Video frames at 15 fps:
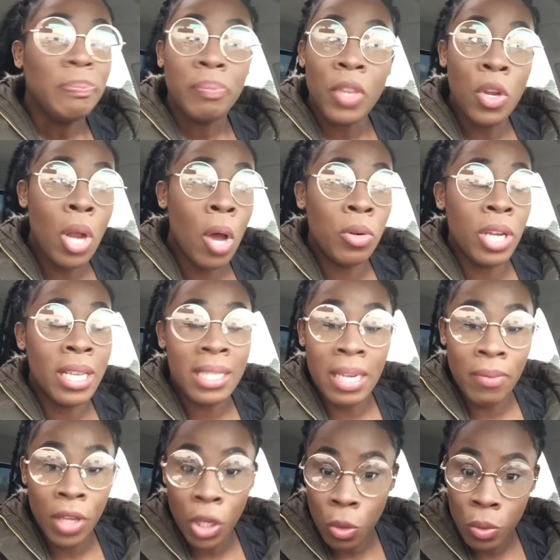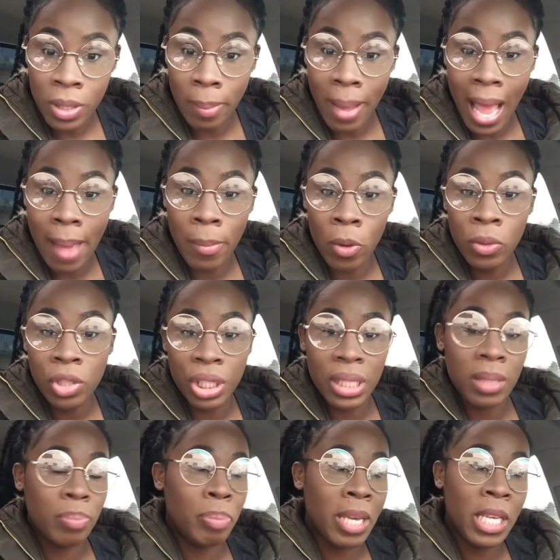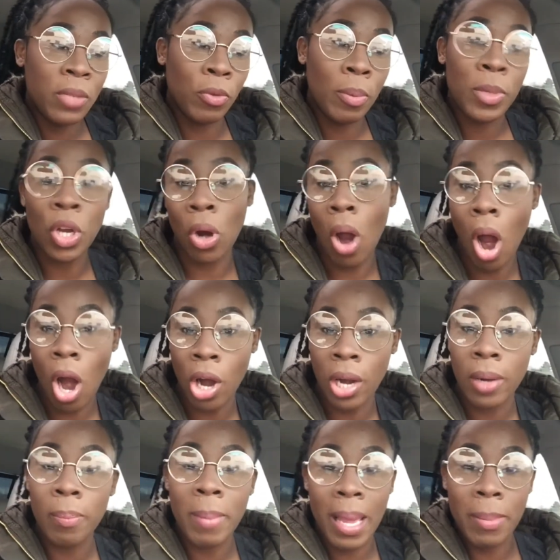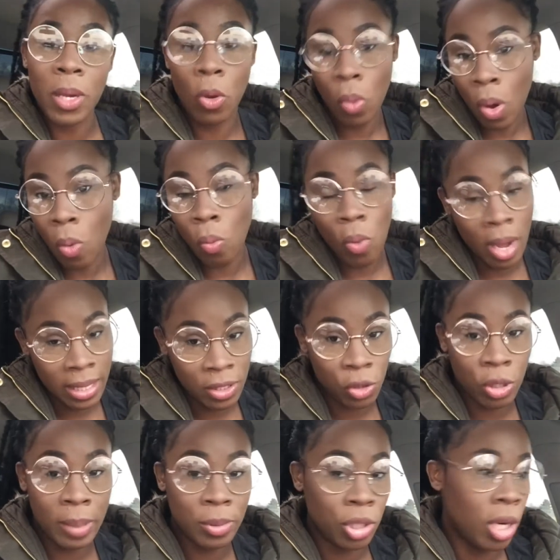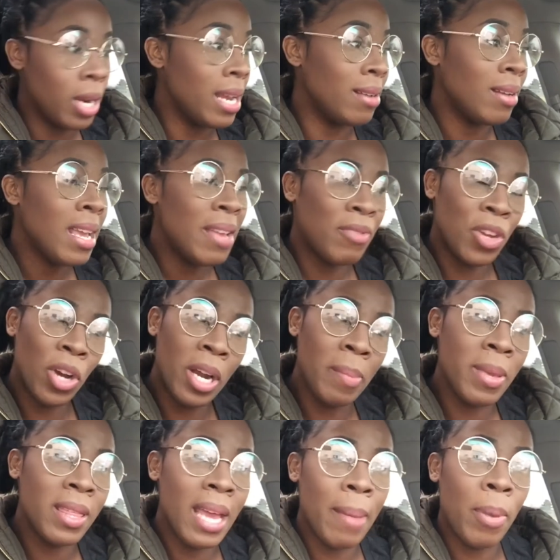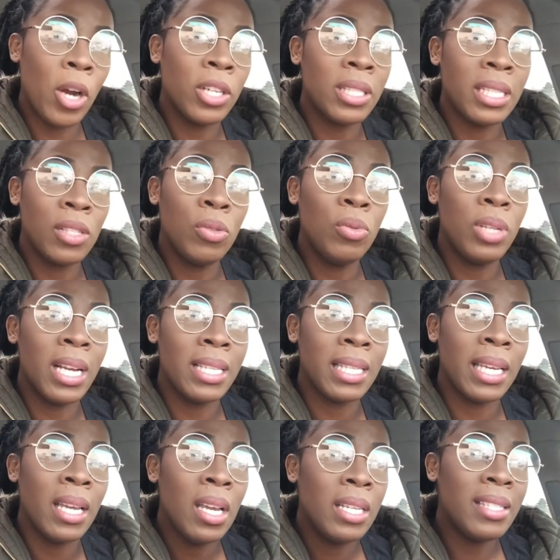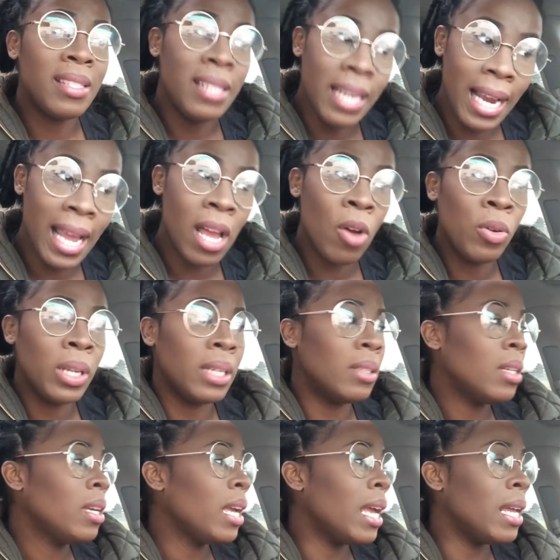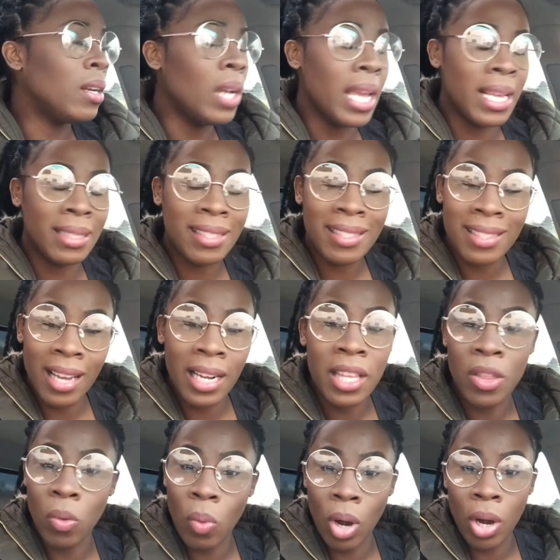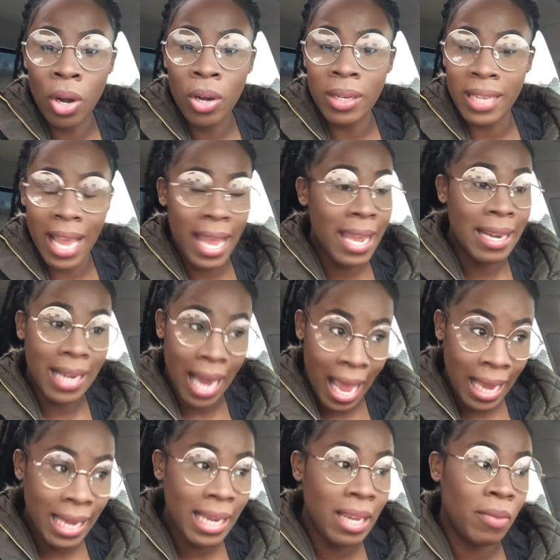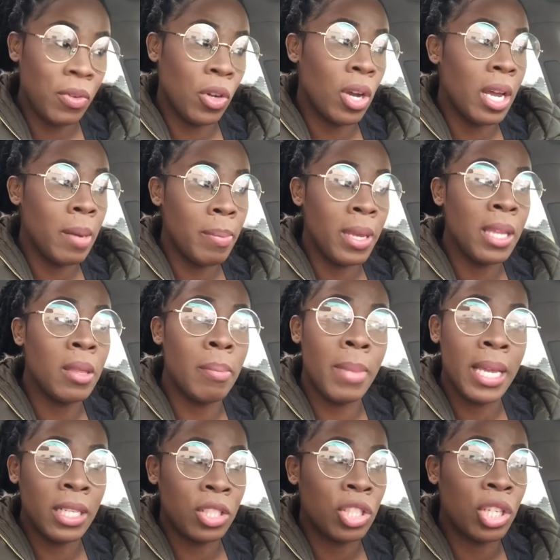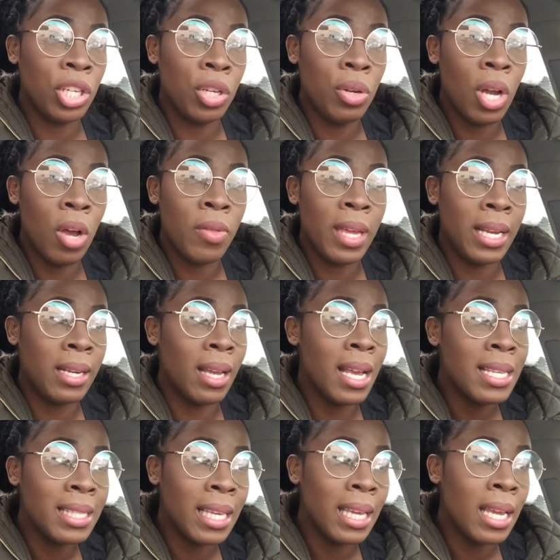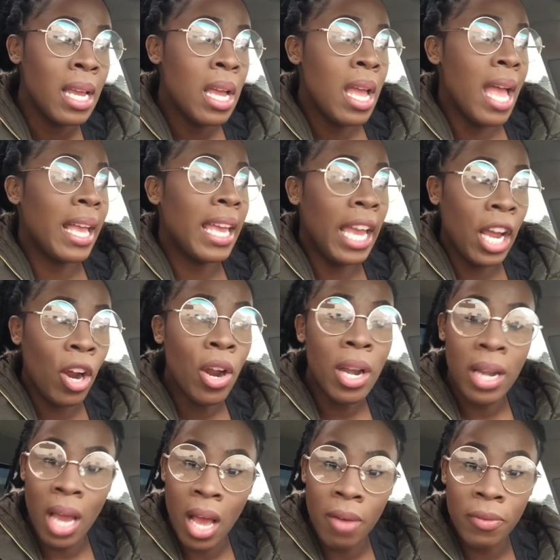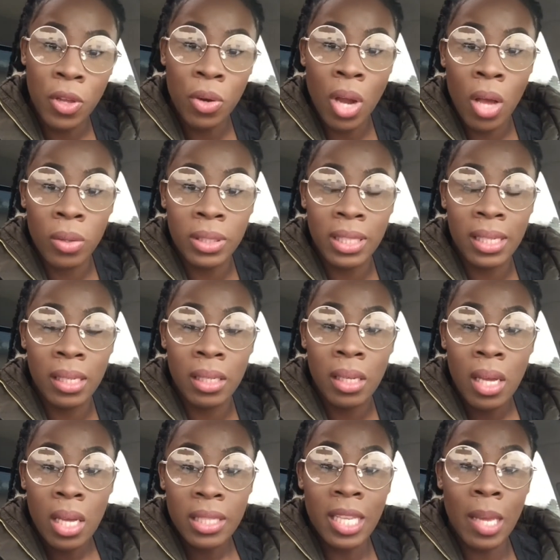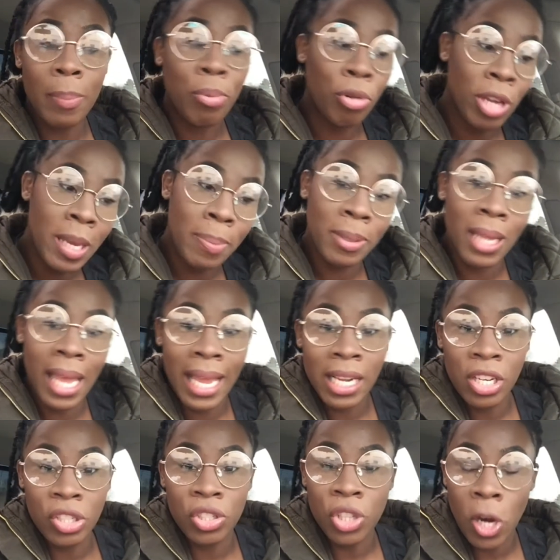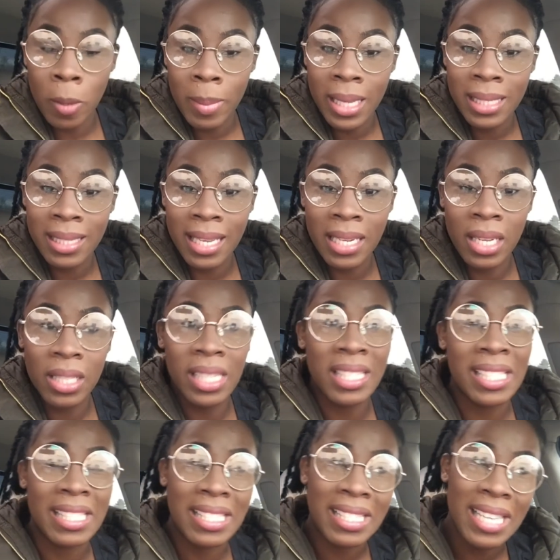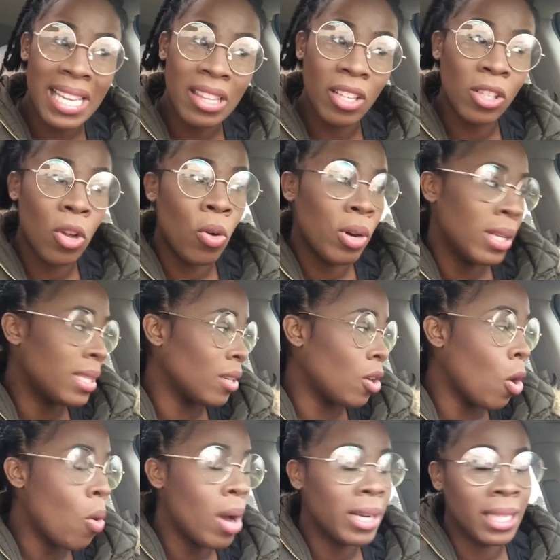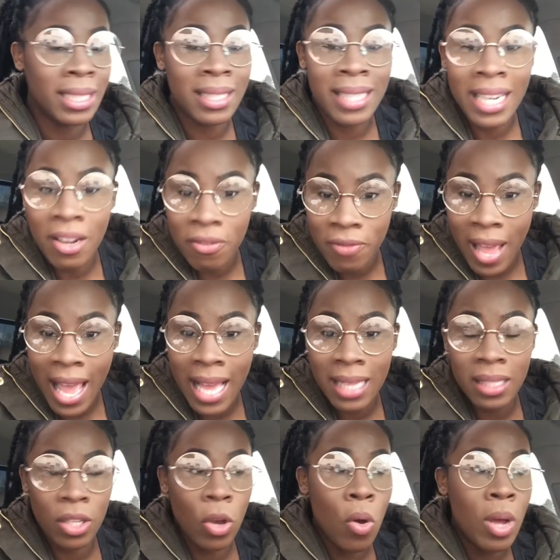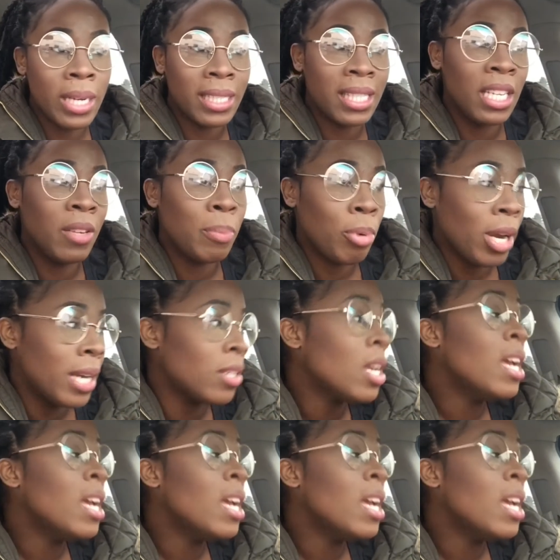doesn't even use a Bible, just speaks from your heart, maybe quote one scripture, and if you're going to be that person who doesn't sit down and study the word day and night, if you're going to be the minister, that doesn't care enough, to pre-plan your sermons and to seek the Lord, to go on extended fast and go on extended prayer.